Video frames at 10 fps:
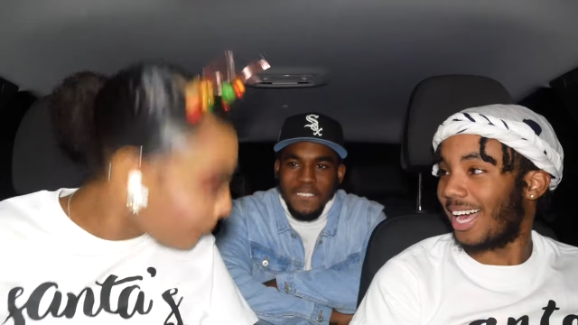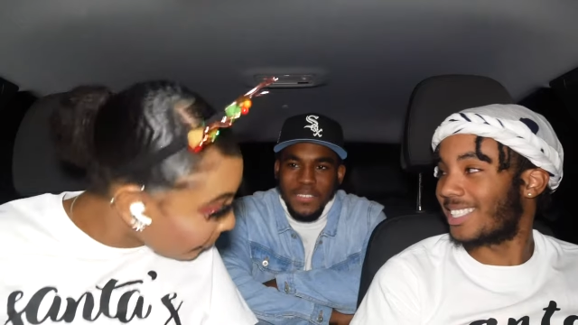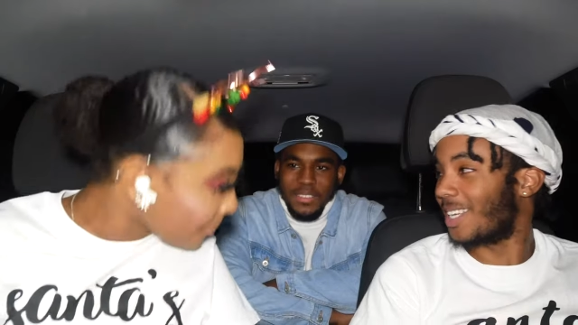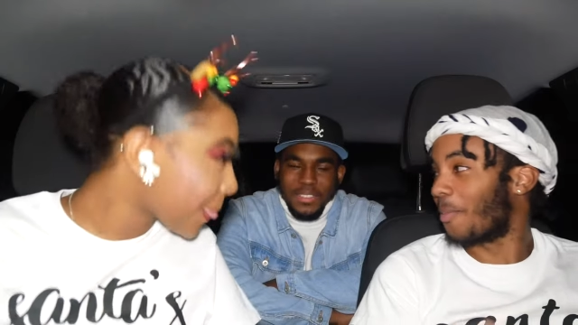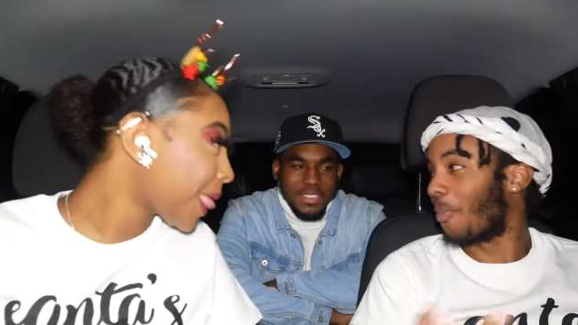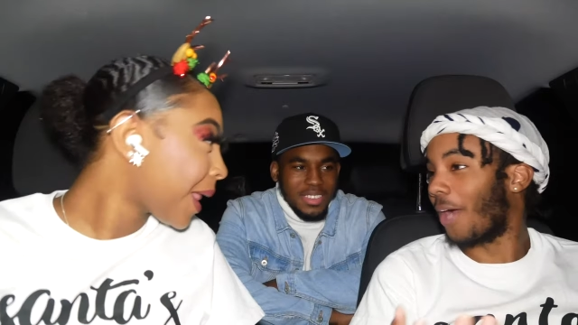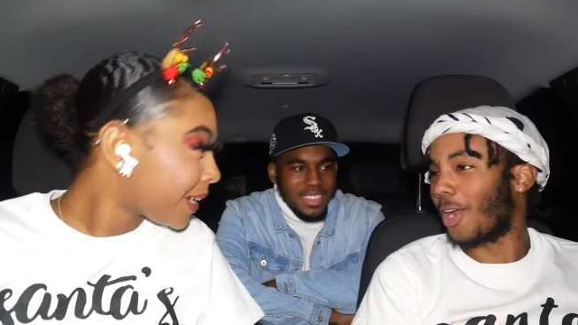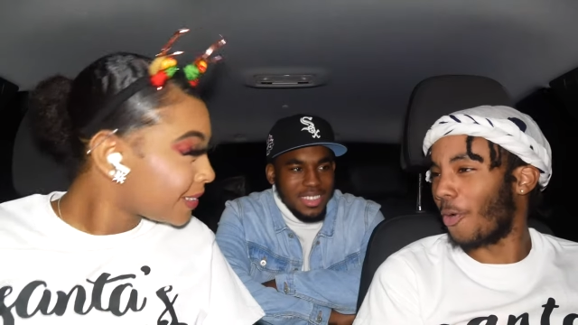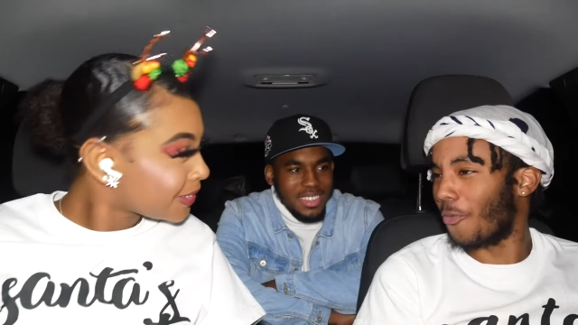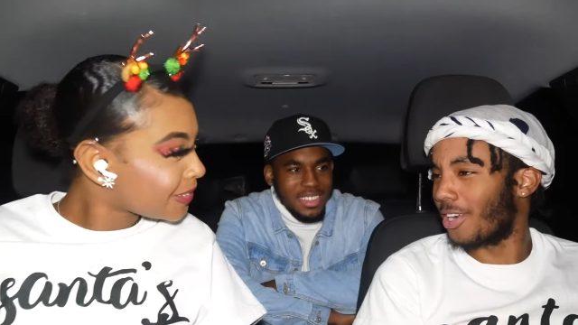Speaker 1: I said
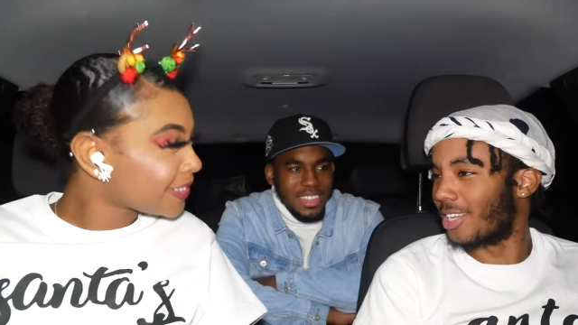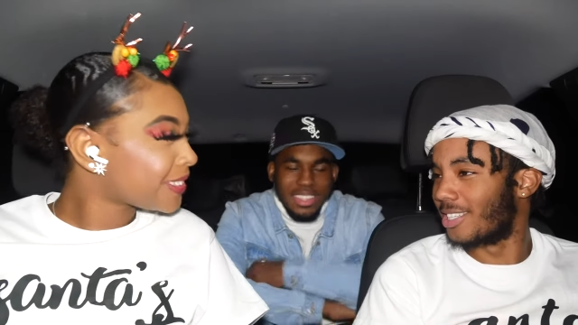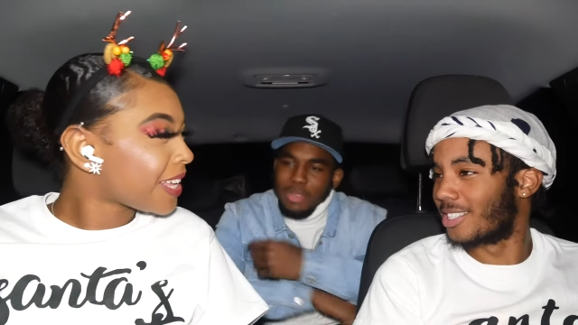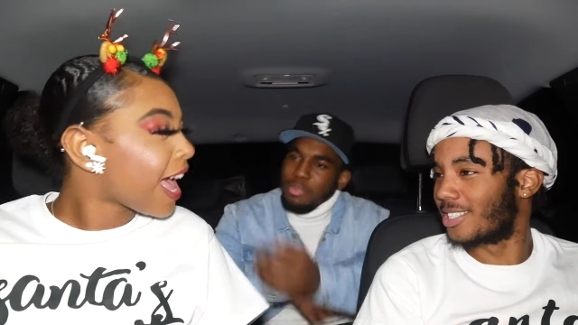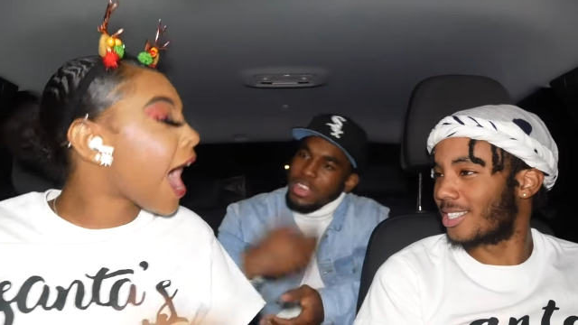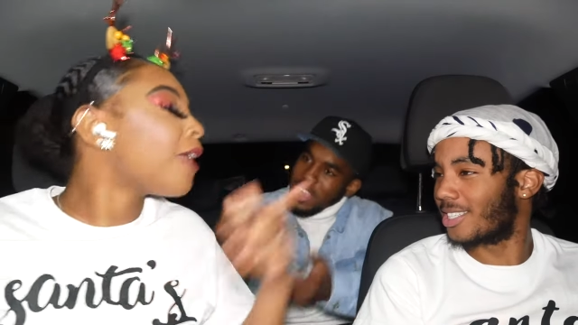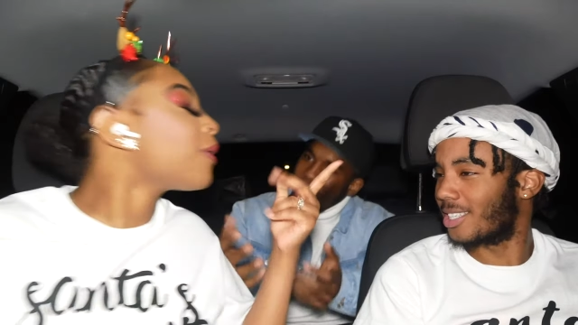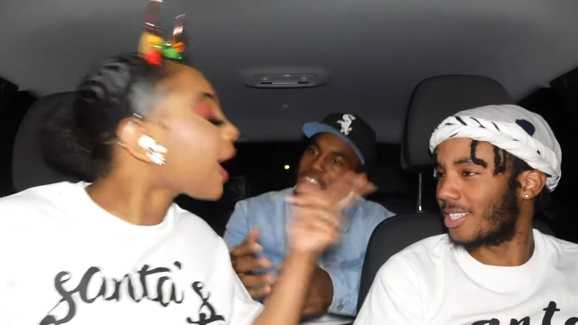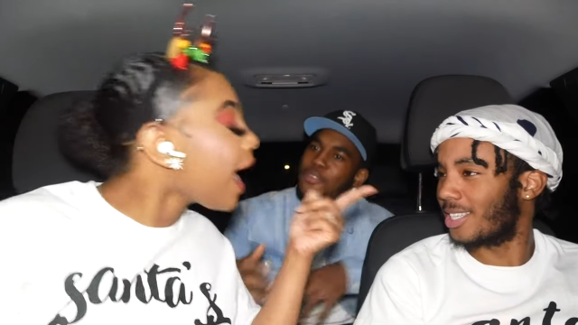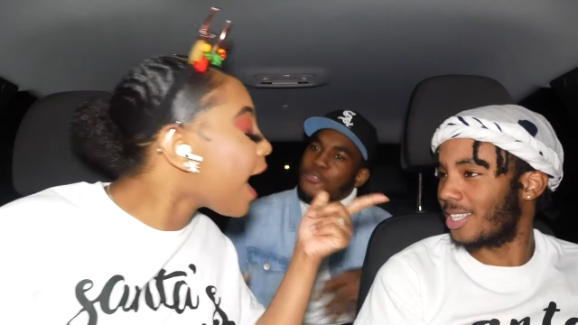priorities. Said priorities. I
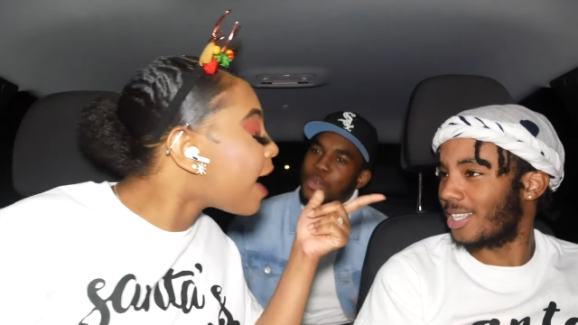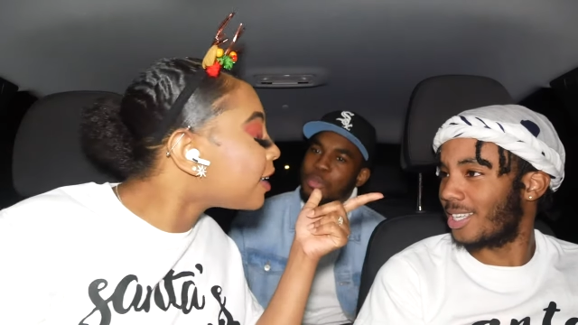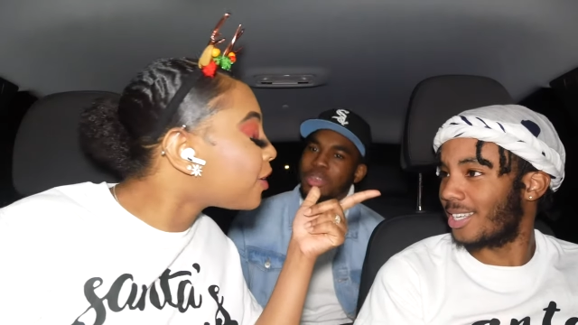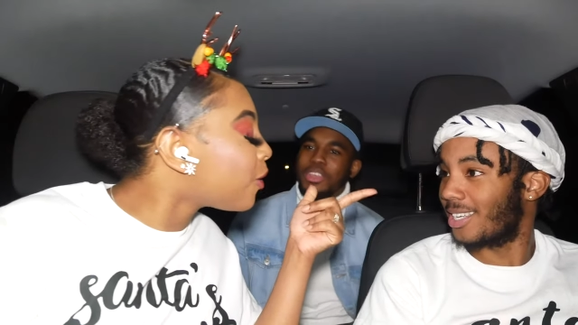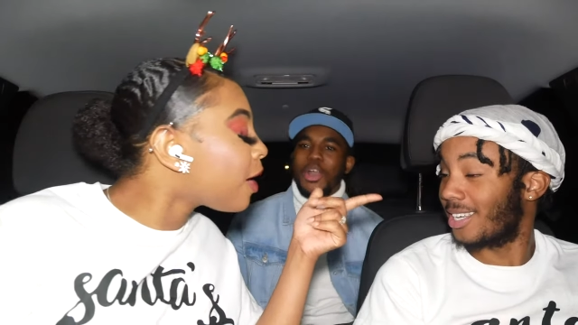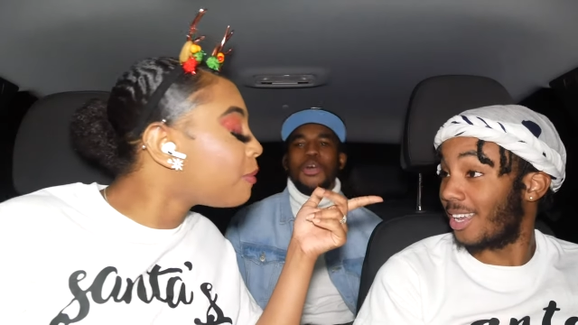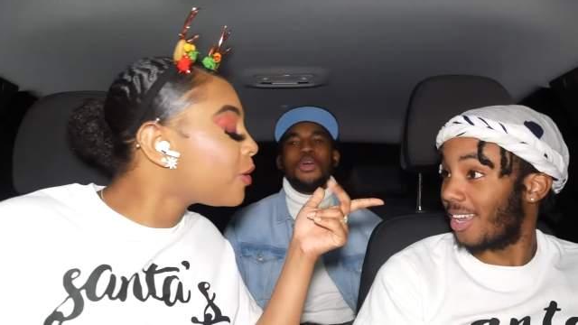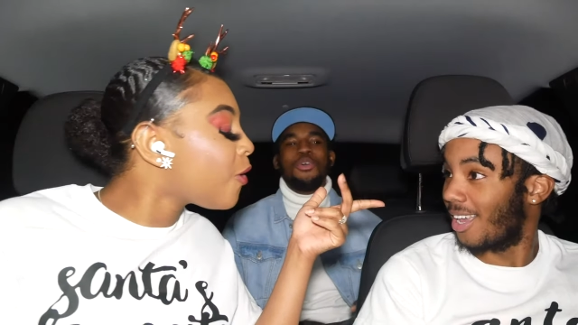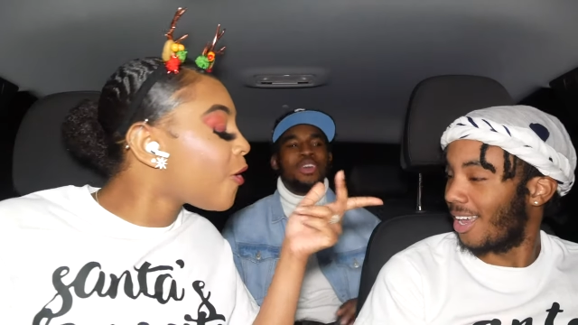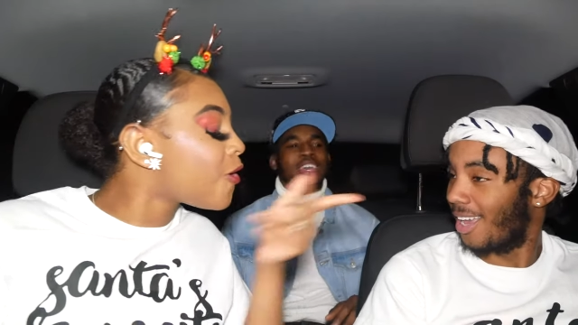don't care. Don't yo, cut don't,
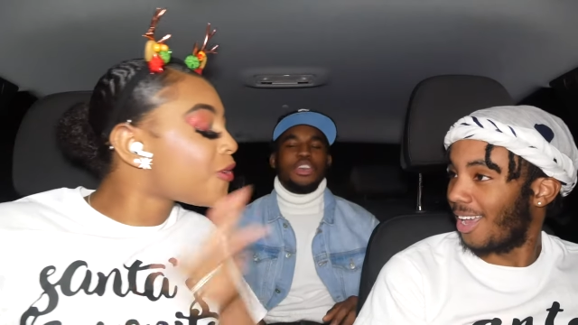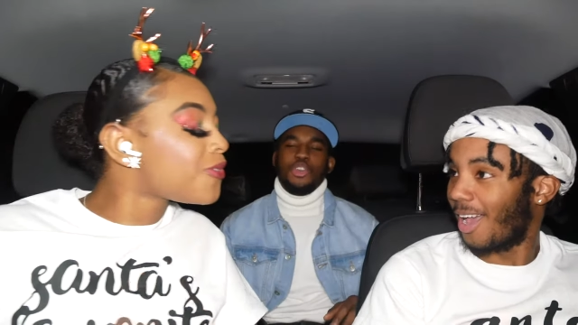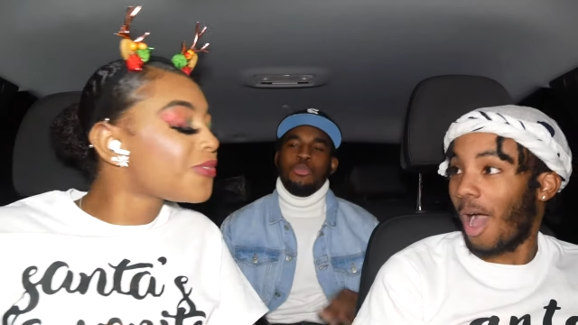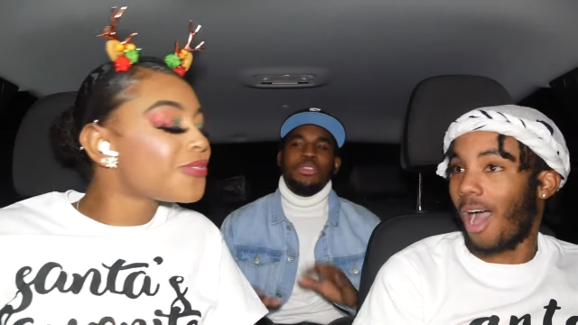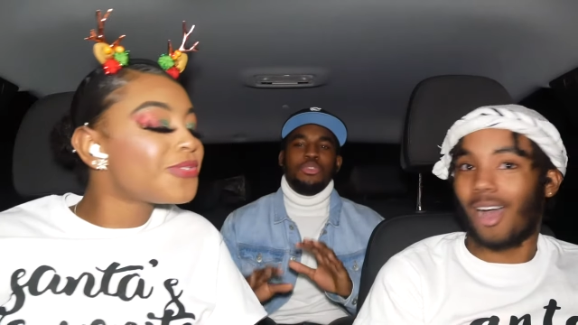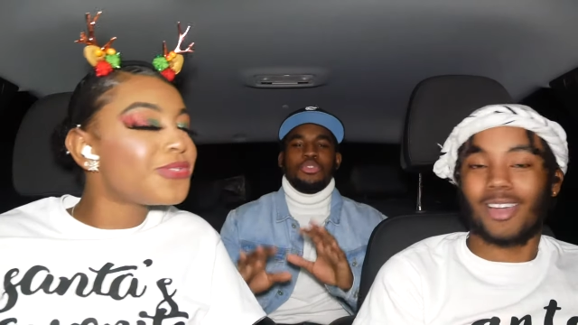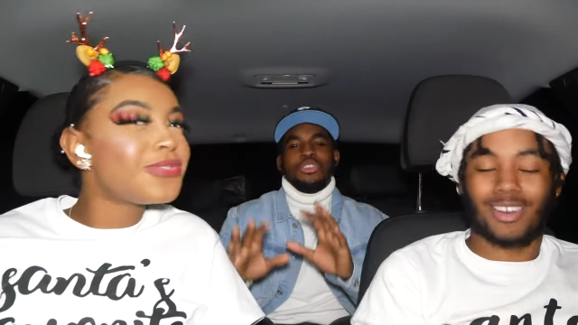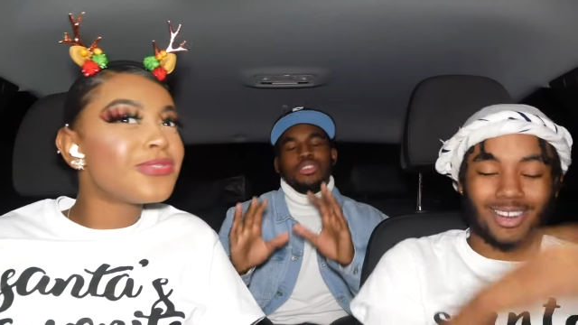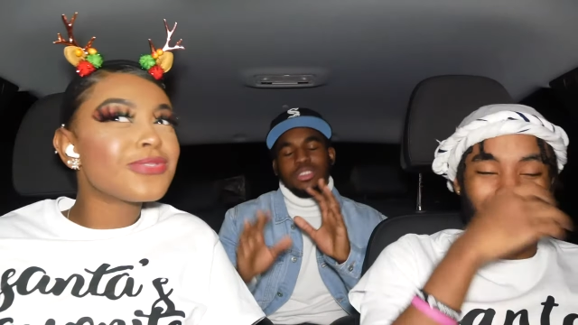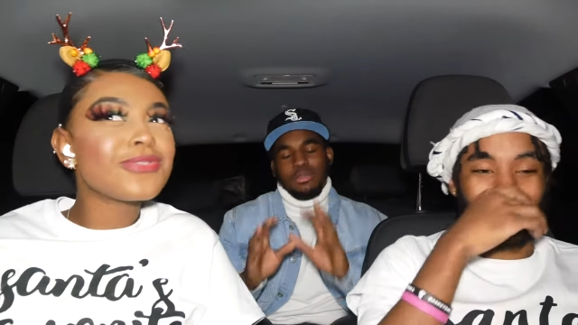me off. Yo, don't be do
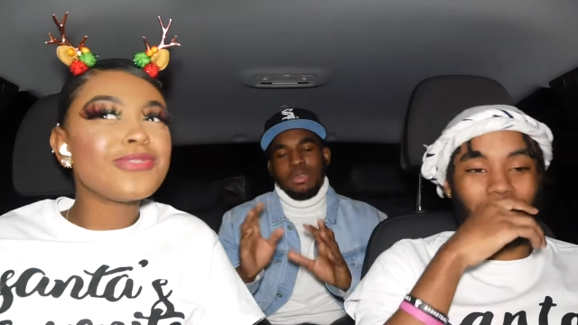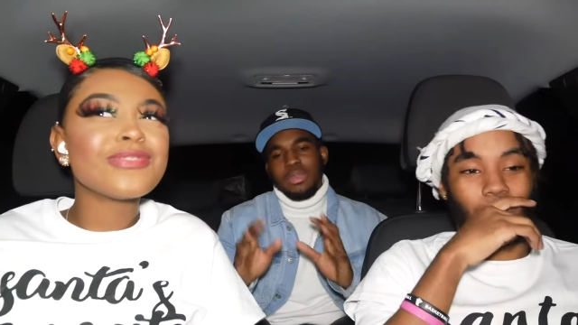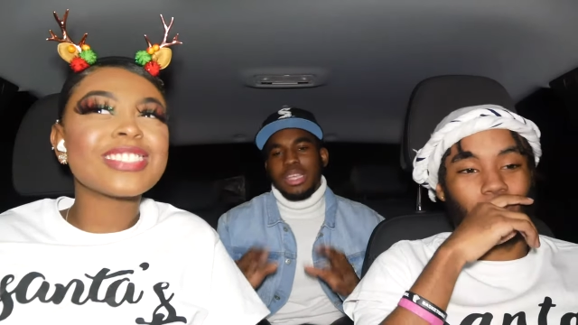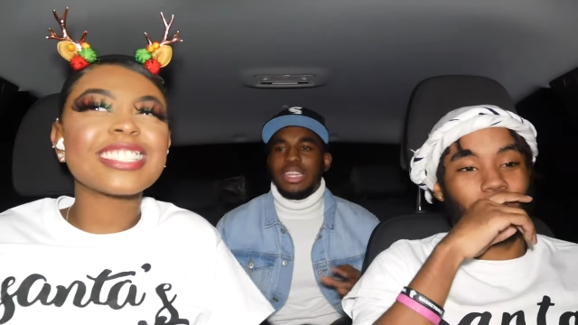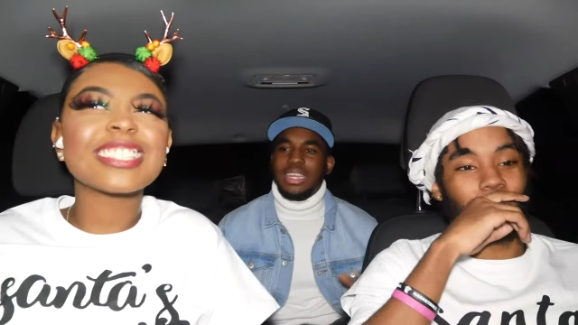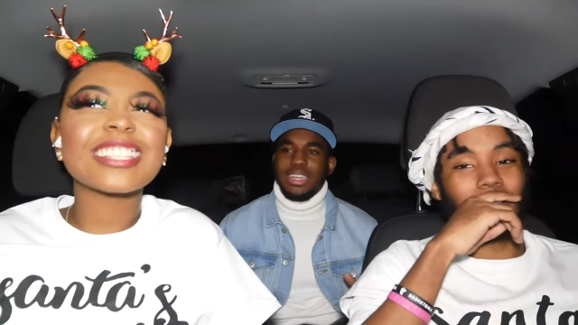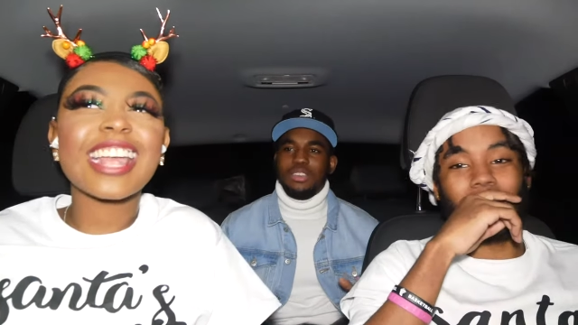talking nah, to my man like